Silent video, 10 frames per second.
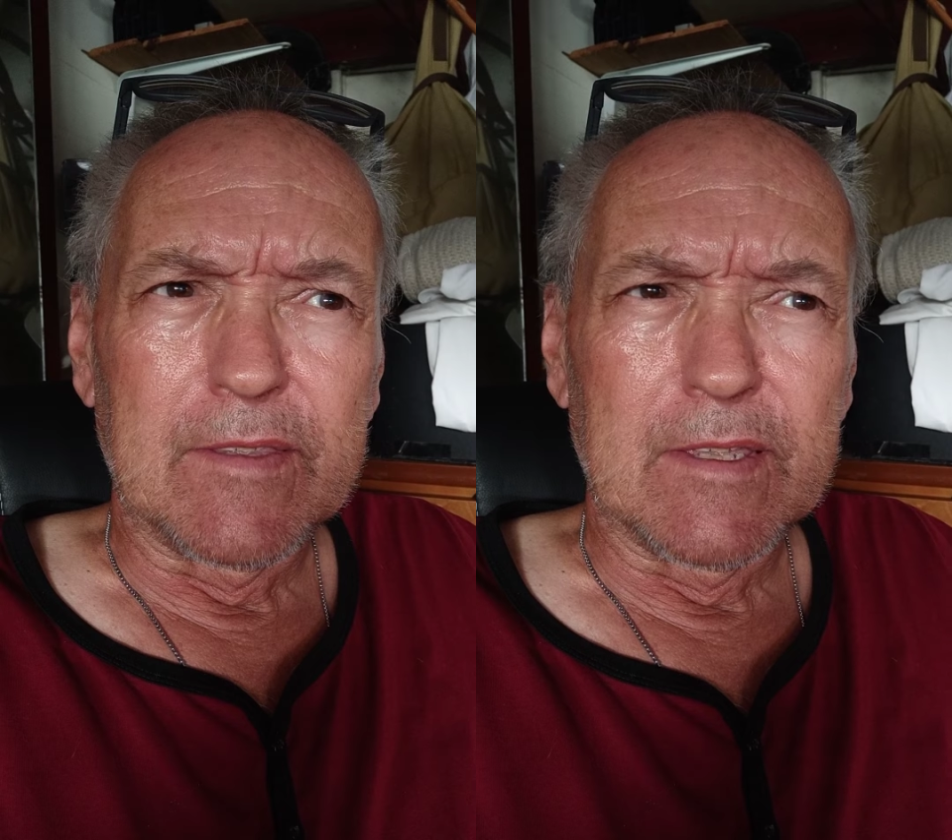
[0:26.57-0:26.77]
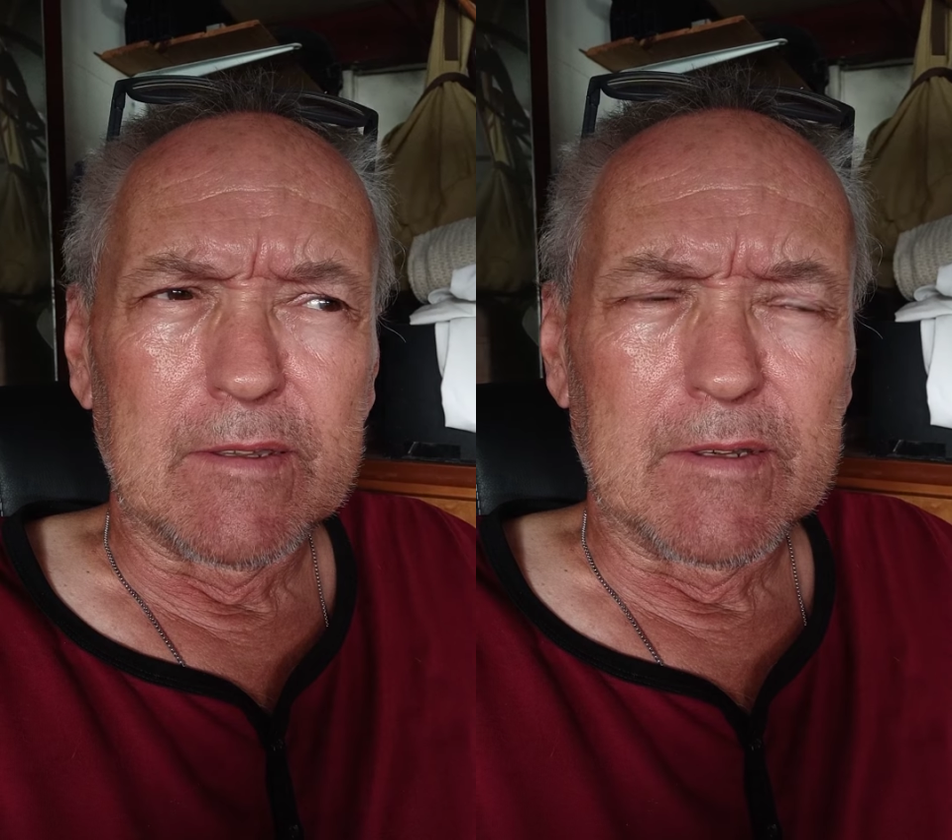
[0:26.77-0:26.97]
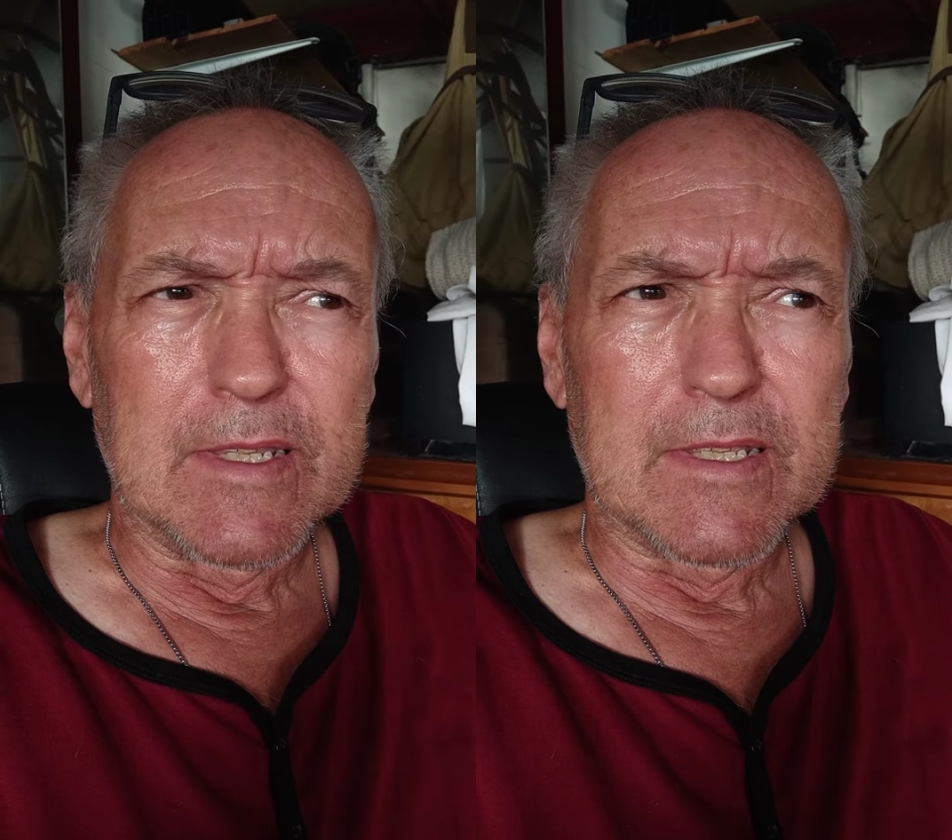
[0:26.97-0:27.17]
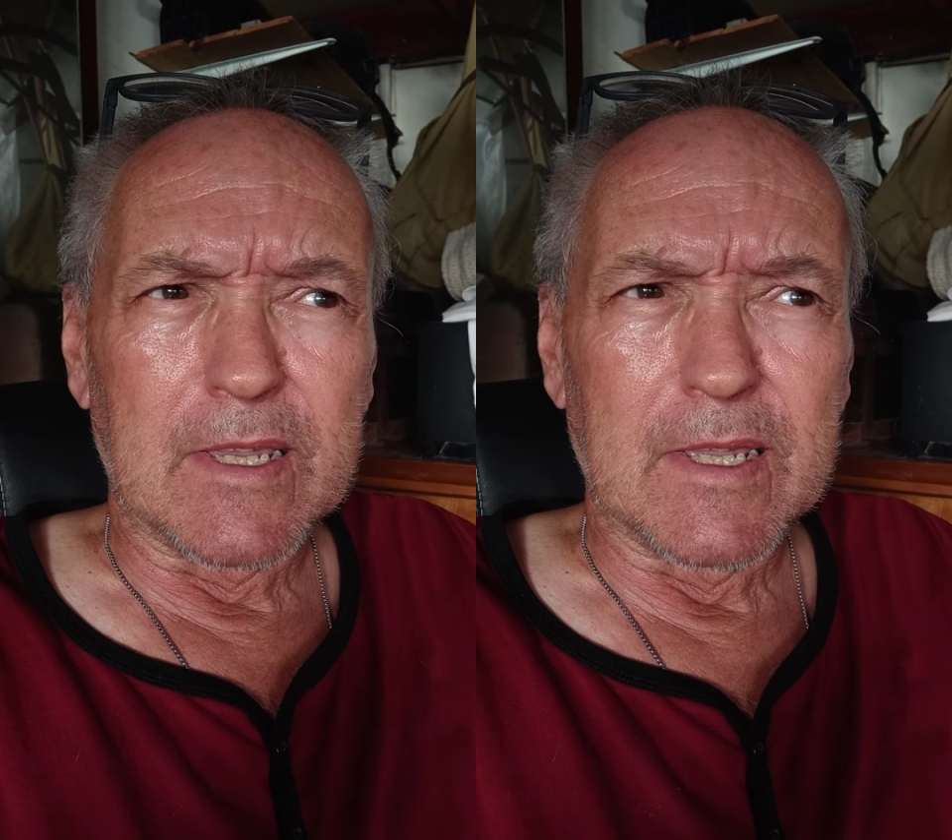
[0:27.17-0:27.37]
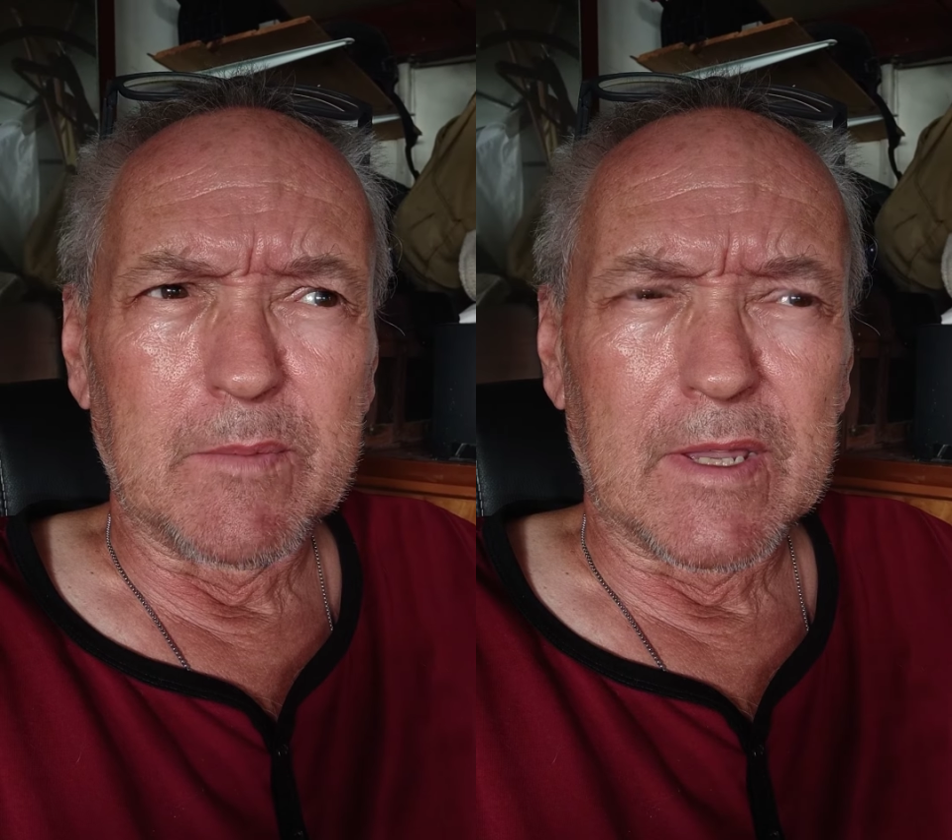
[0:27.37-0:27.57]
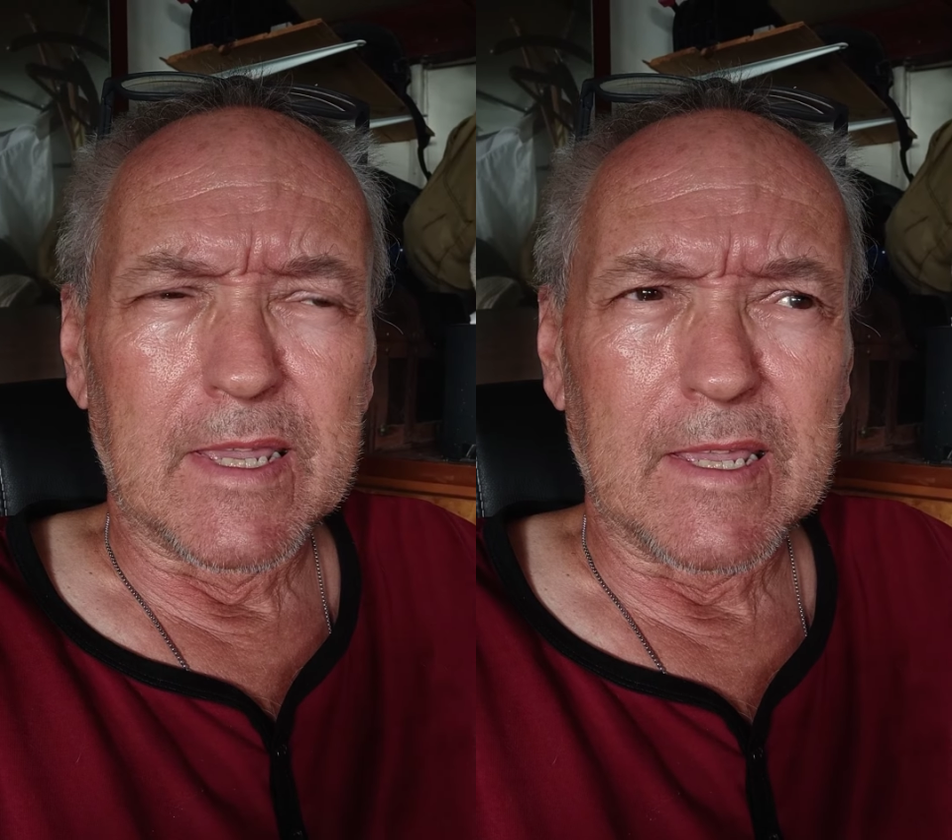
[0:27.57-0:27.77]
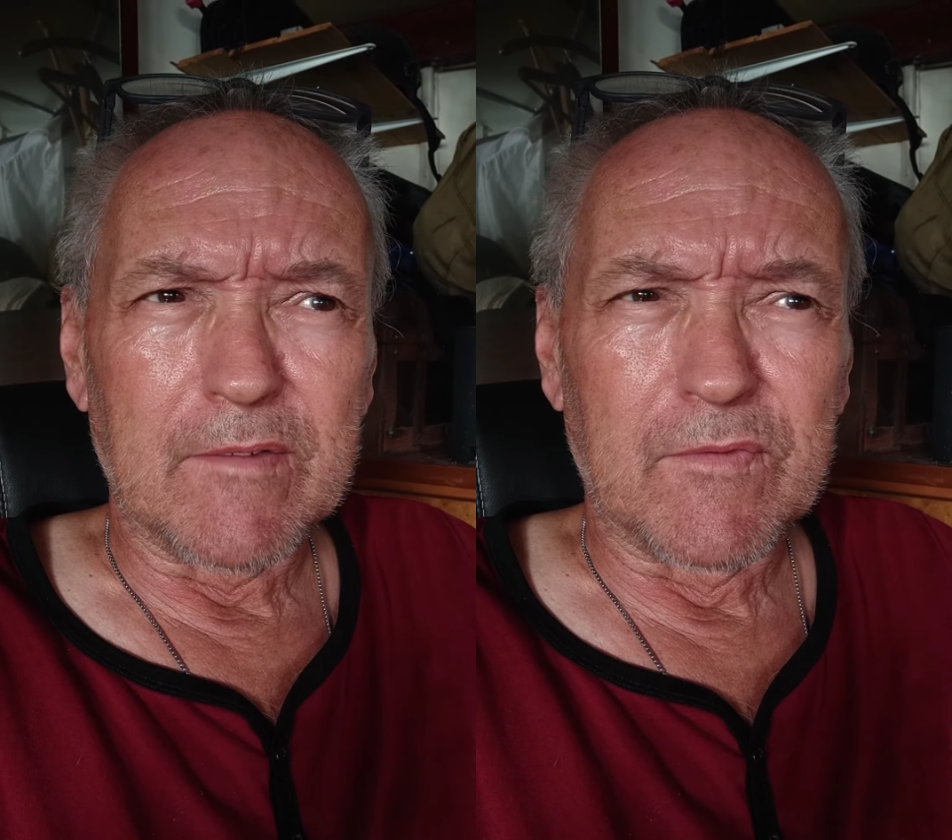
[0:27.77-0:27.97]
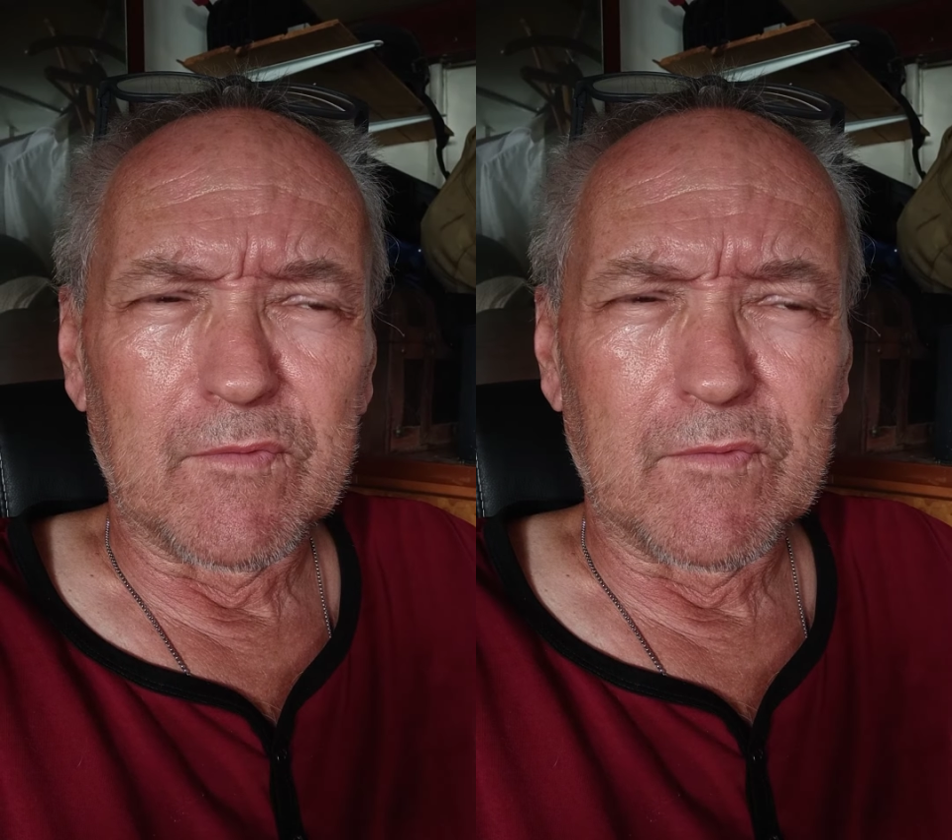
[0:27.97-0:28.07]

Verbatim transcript: The only time I have